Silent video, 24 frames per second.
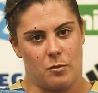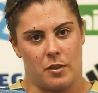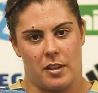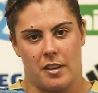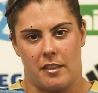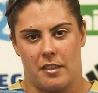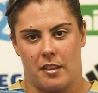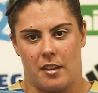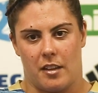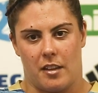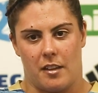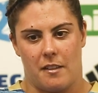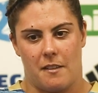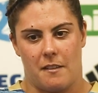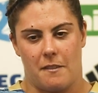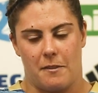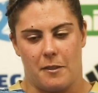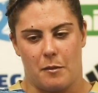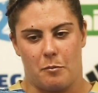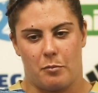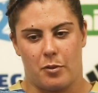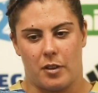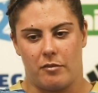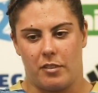We're the,
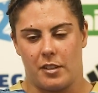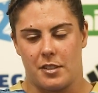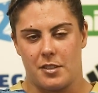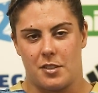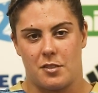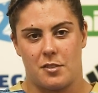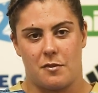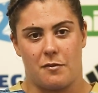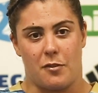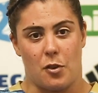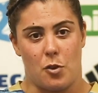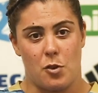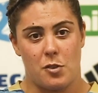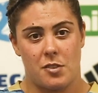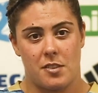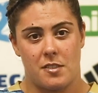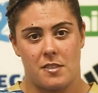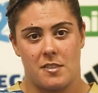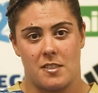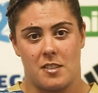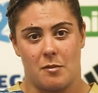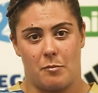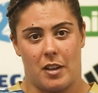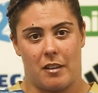the privileged first
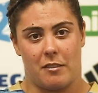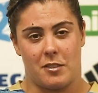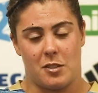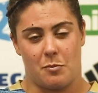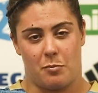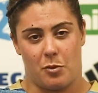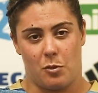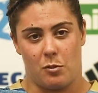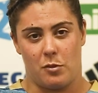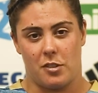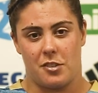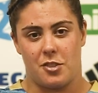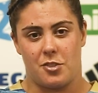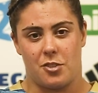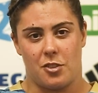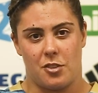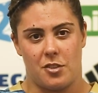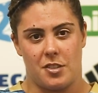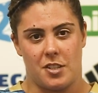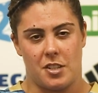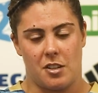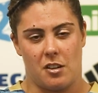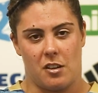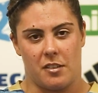to be able to pull this
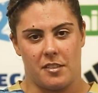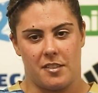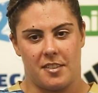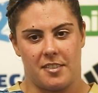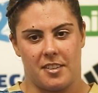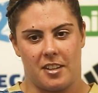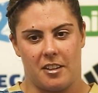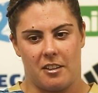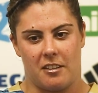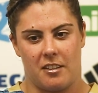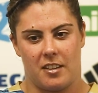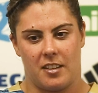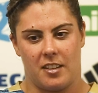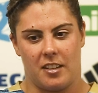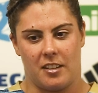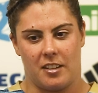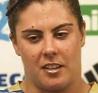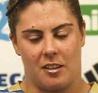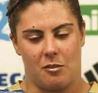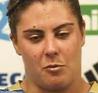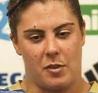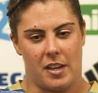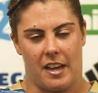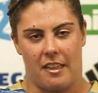jersey on. So, you
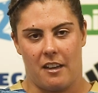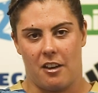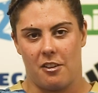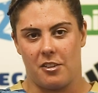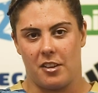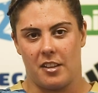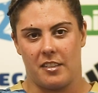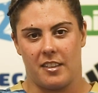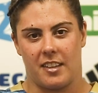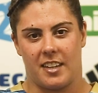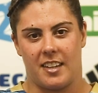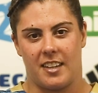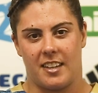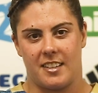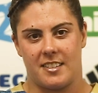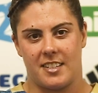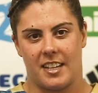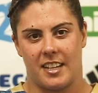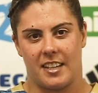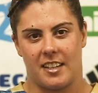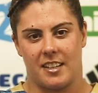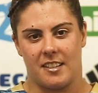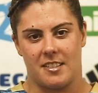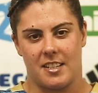know, we are only the
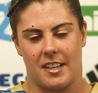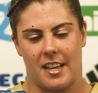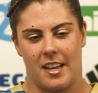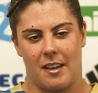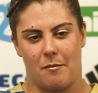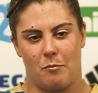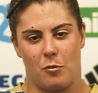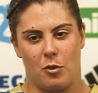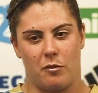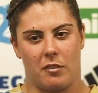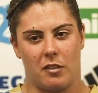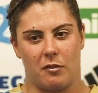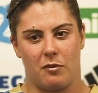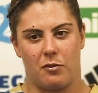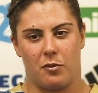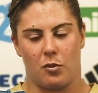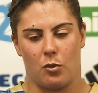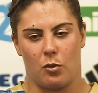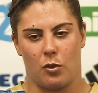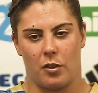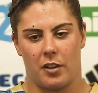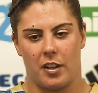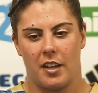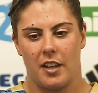caretakers and moving
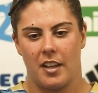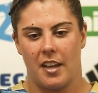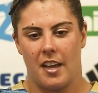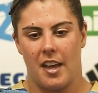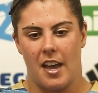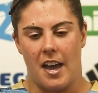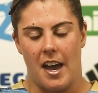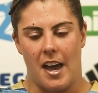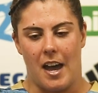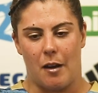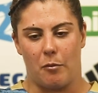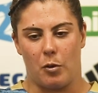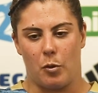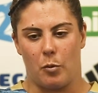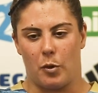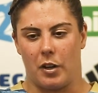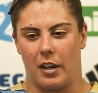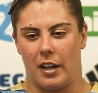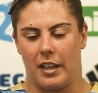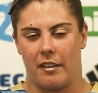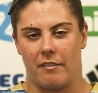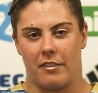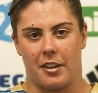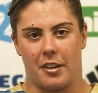forward. Um, we want
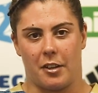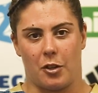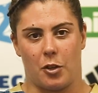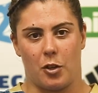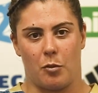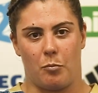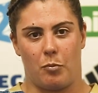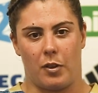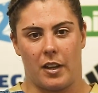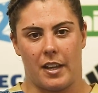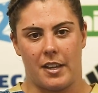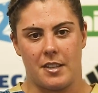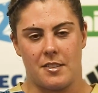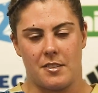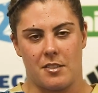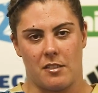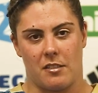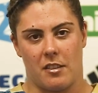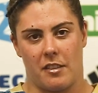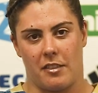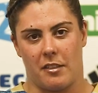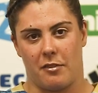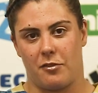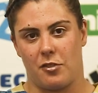to leave it in a good place so
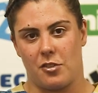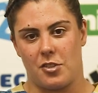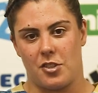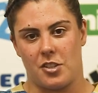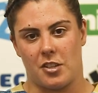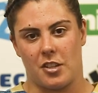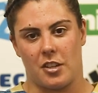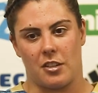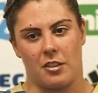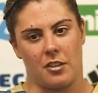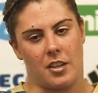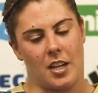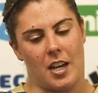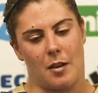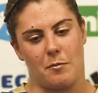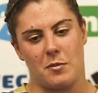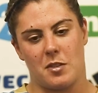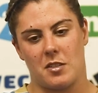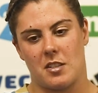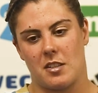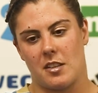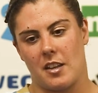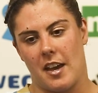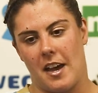that the future who
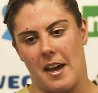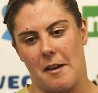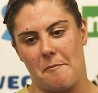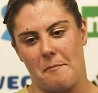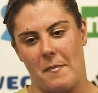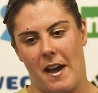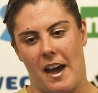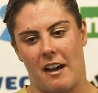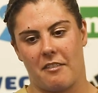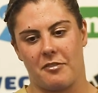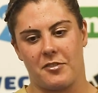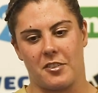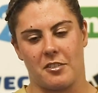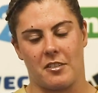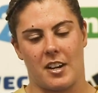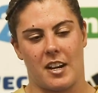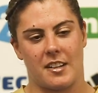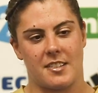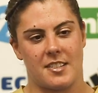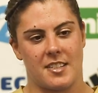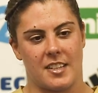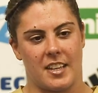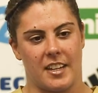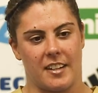comes um, after
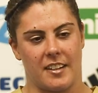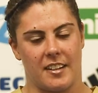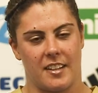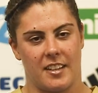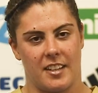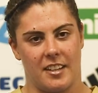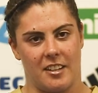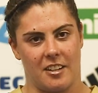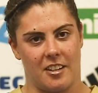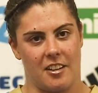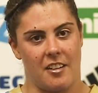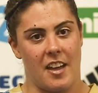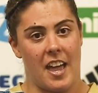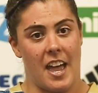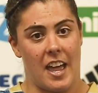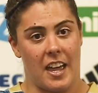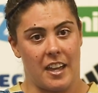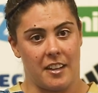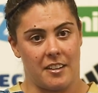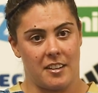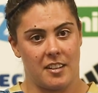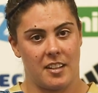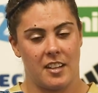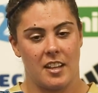us can, you know,
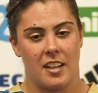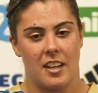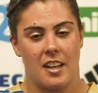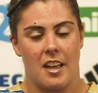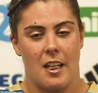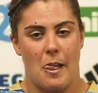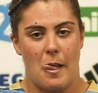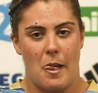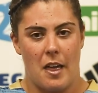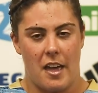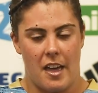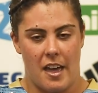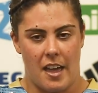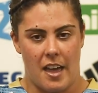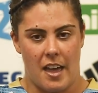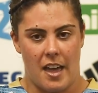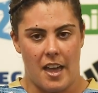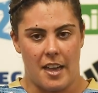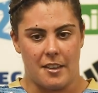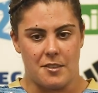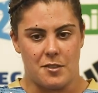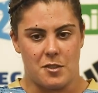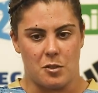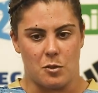add
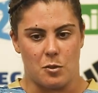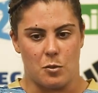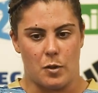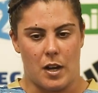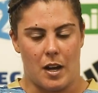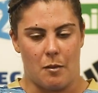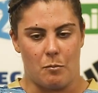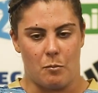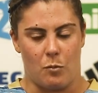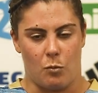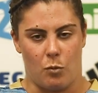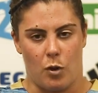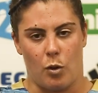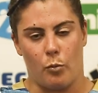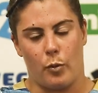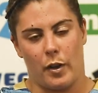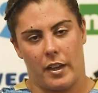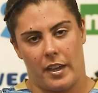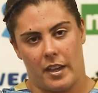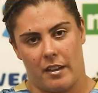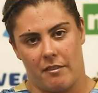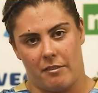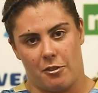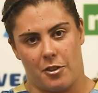add to um, what
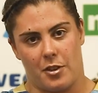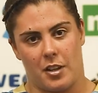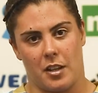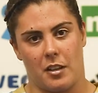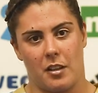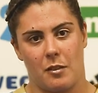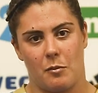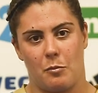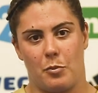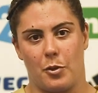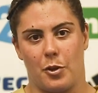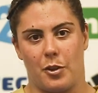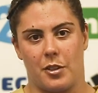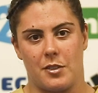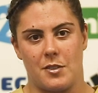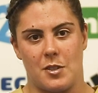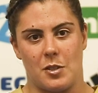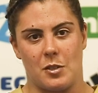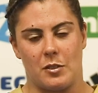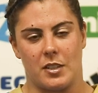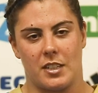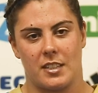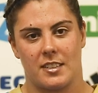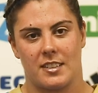we have already put
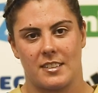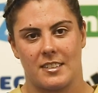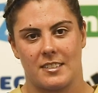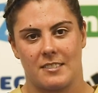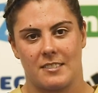into it.